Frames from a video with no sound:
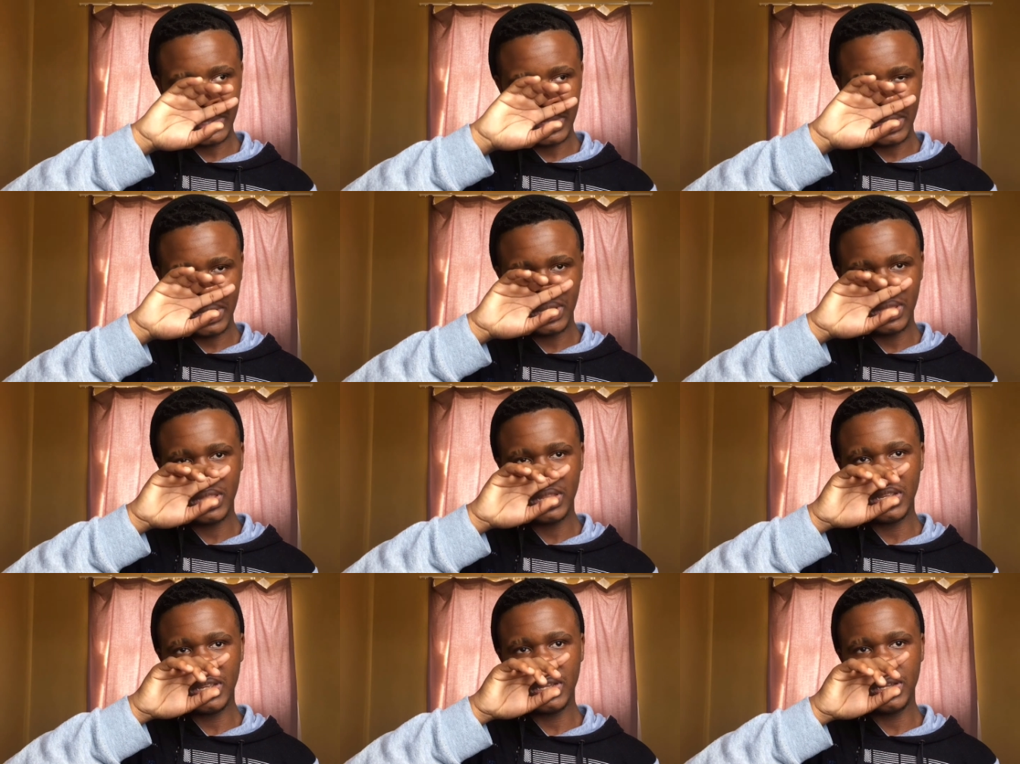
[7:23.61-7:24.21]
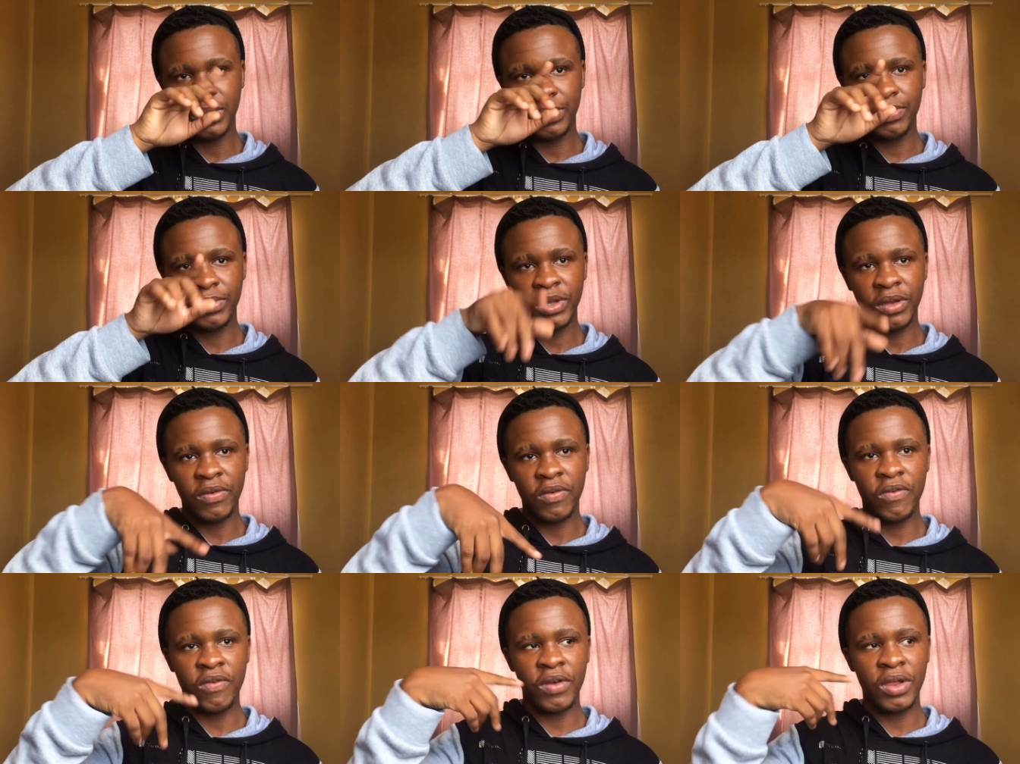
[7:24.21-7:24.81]
And um,
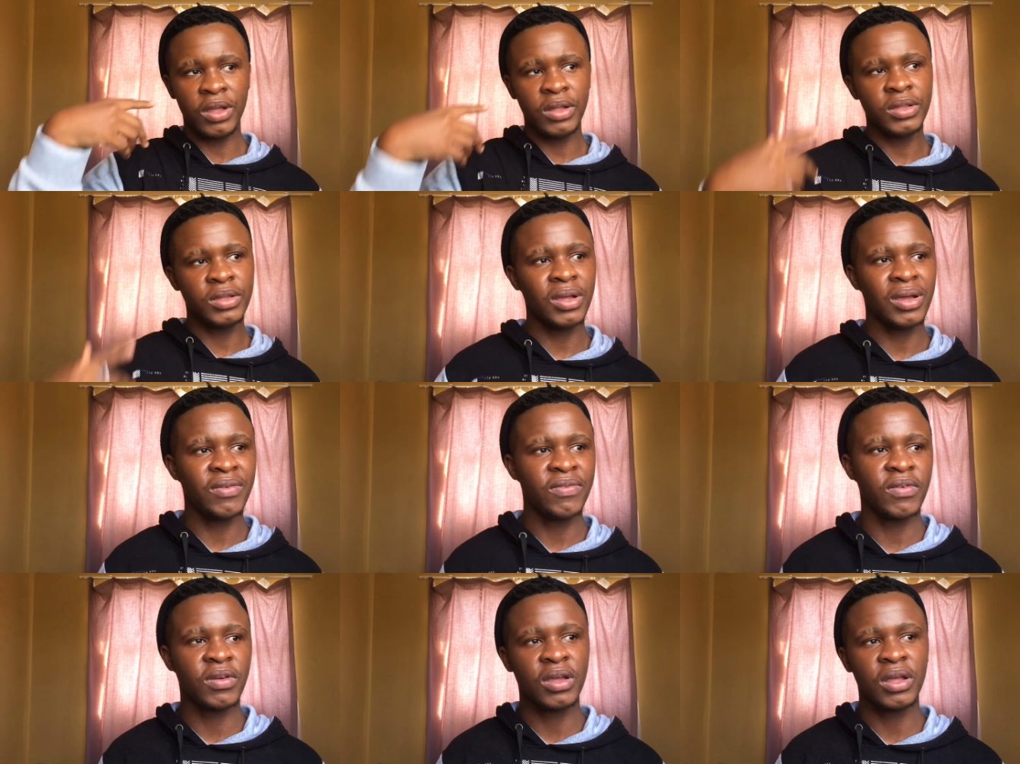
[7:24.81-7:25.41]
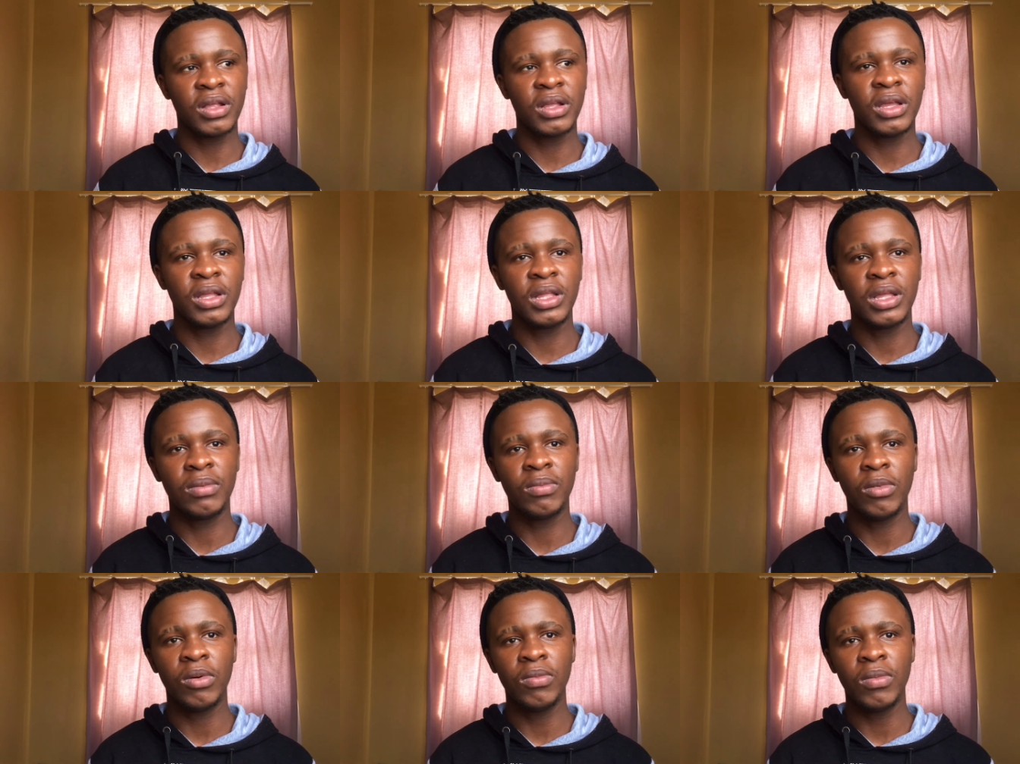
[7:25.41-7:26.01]
her friend, I forget her
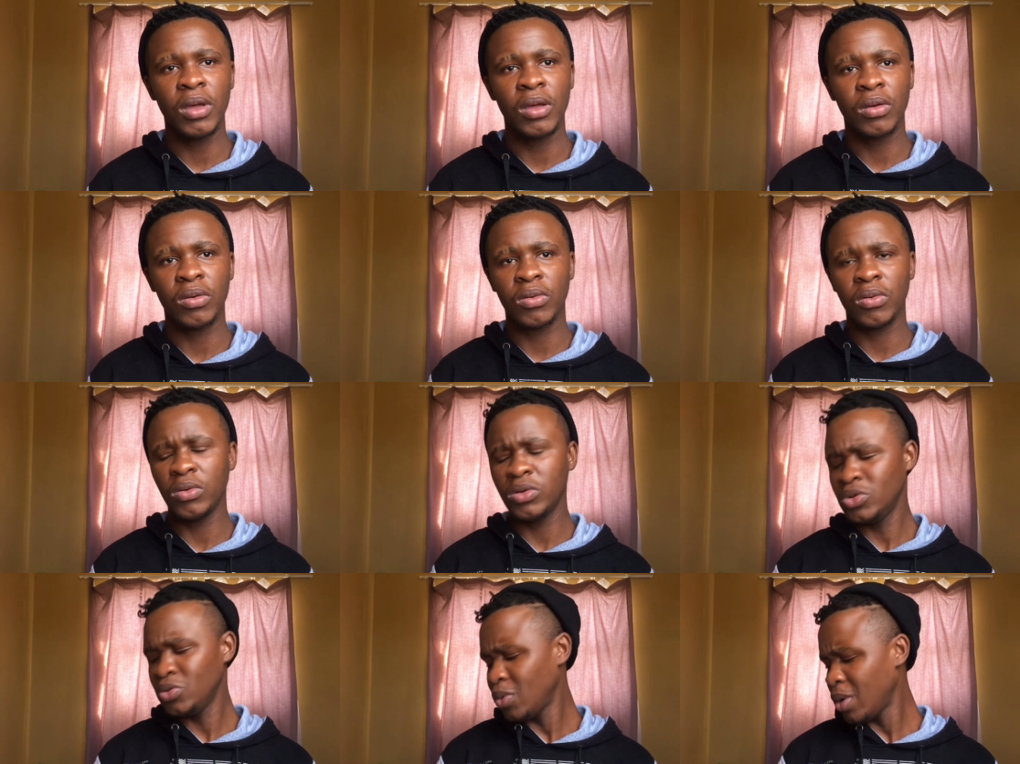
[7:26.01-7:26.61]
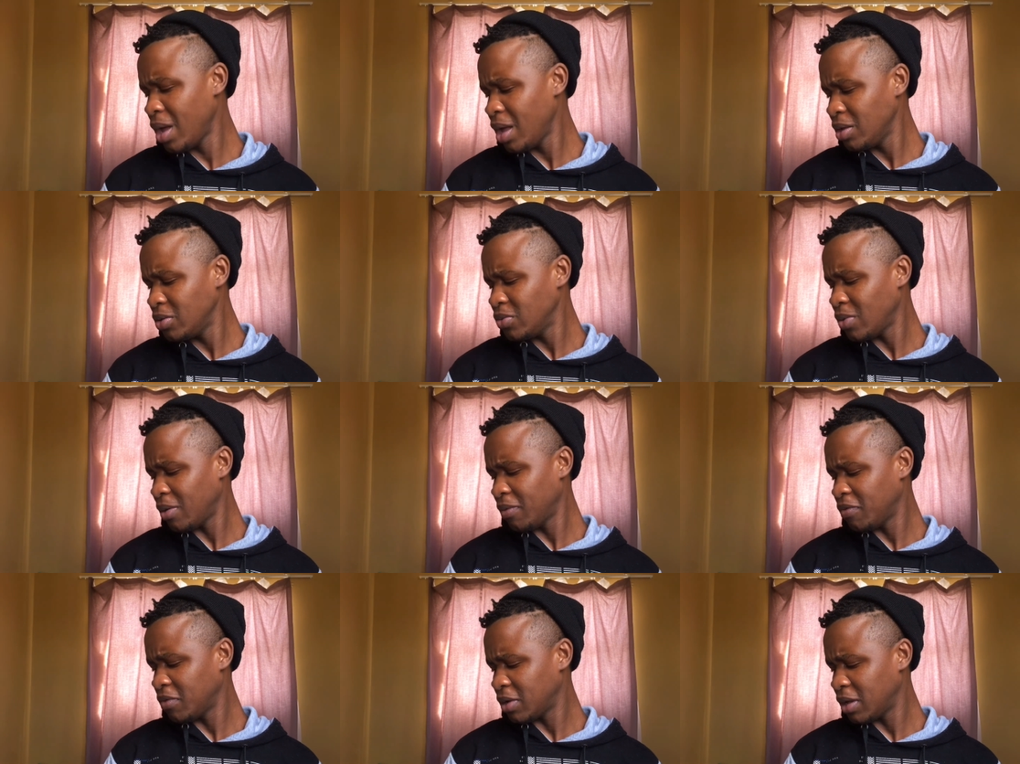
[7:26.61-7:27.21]
name. Oh my gosh, why do
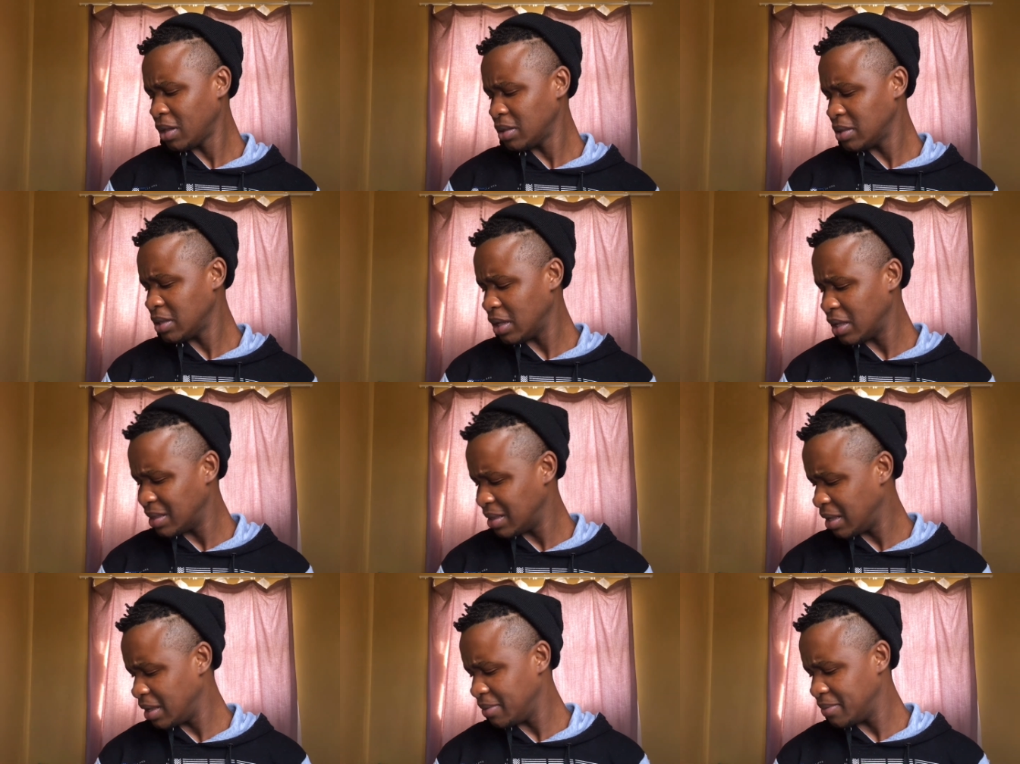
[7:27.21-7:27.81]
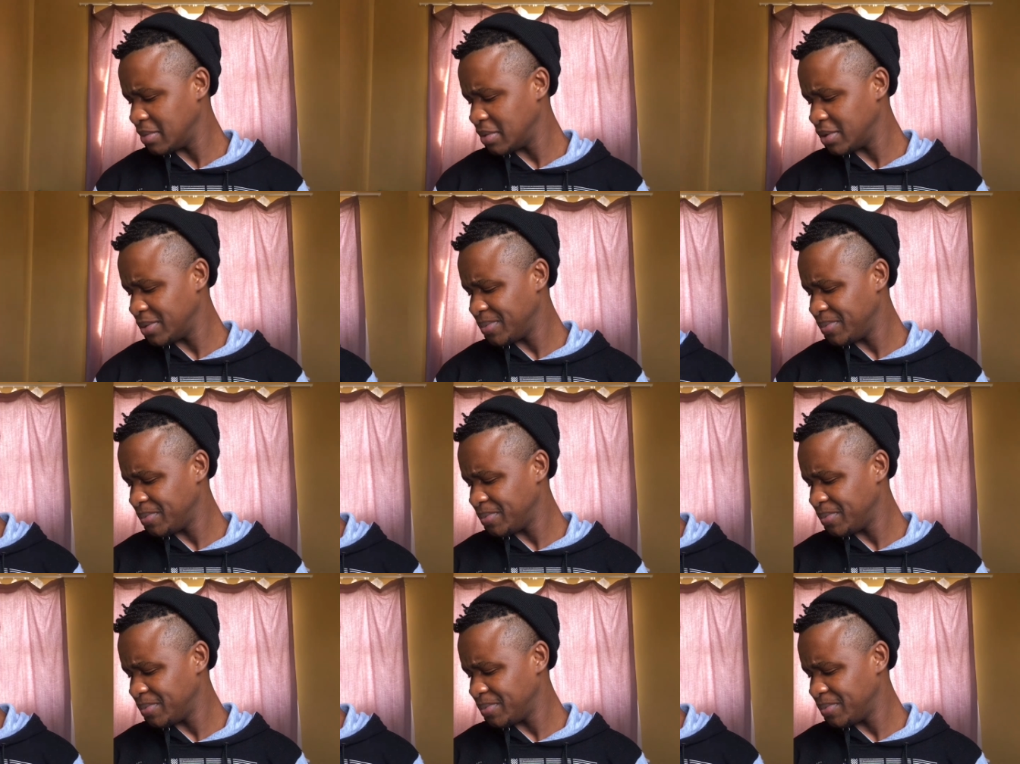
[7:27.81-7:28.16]
I forget their names?